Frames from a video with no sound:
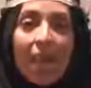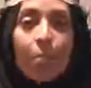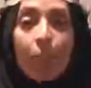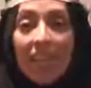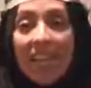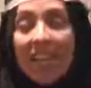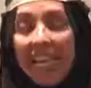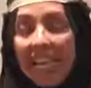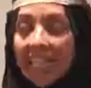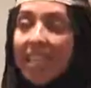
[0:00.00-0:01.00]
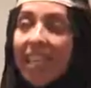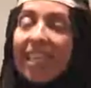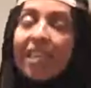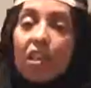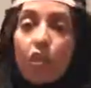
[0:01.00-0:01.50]
But he did it
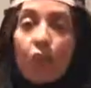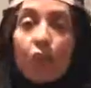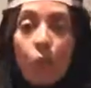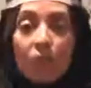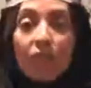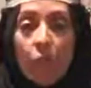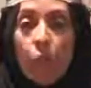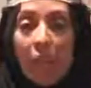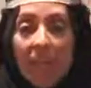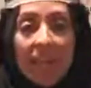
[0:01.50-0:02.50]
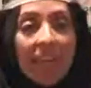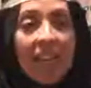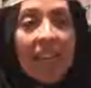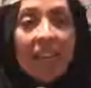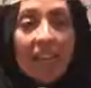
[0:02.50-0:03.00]
in such a forceful way
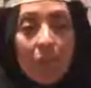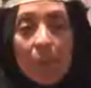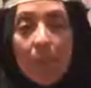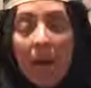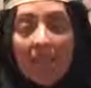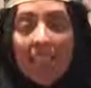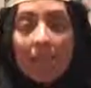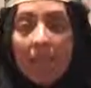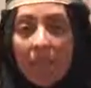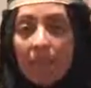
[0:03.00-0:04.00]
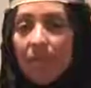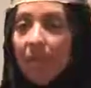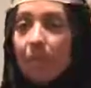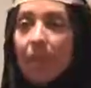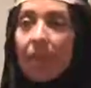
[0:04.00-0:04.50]
that it reminded me of
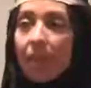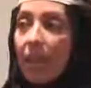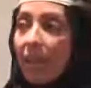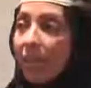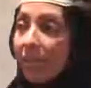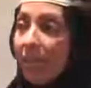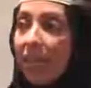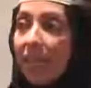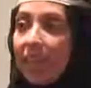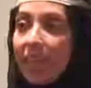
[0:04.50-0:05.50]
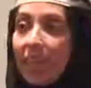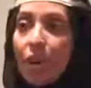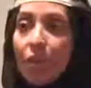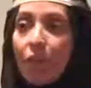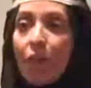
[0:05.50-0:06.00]
something that I'd seen
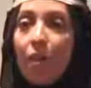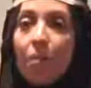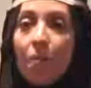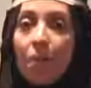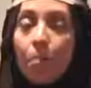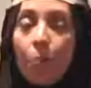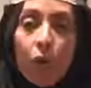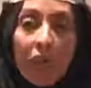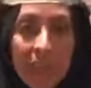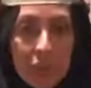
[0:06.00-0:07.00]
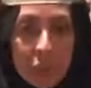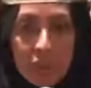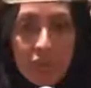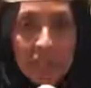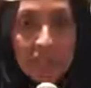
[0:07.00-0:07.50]
from born-again
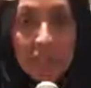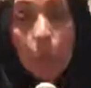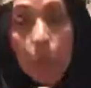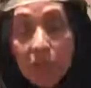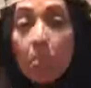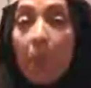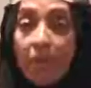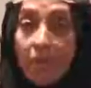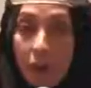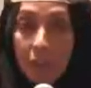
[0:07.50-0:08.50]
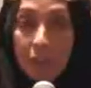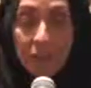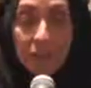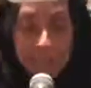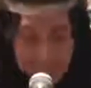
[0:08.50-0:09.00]
Christians, which my
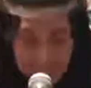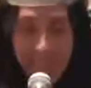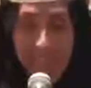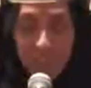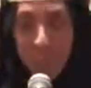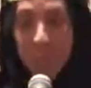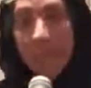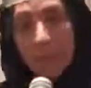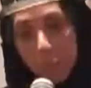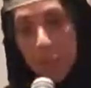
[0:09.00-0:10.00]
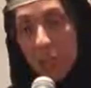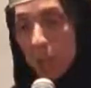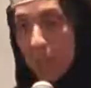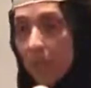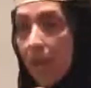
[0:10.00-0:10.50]
father is actually a
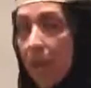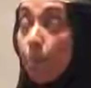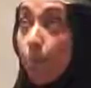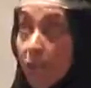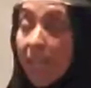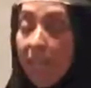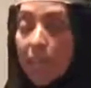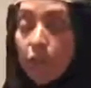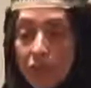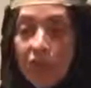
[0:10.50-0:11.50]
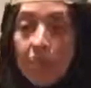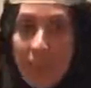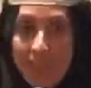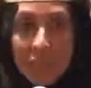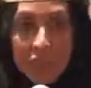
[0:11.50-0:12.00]
born-again Christian
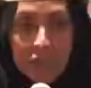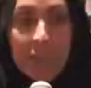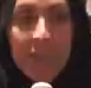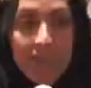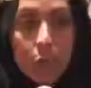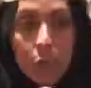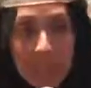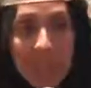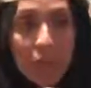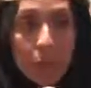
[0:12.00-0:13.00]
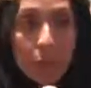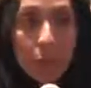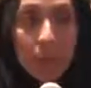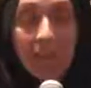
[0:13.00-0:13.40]
pastor in Orlando, Florida,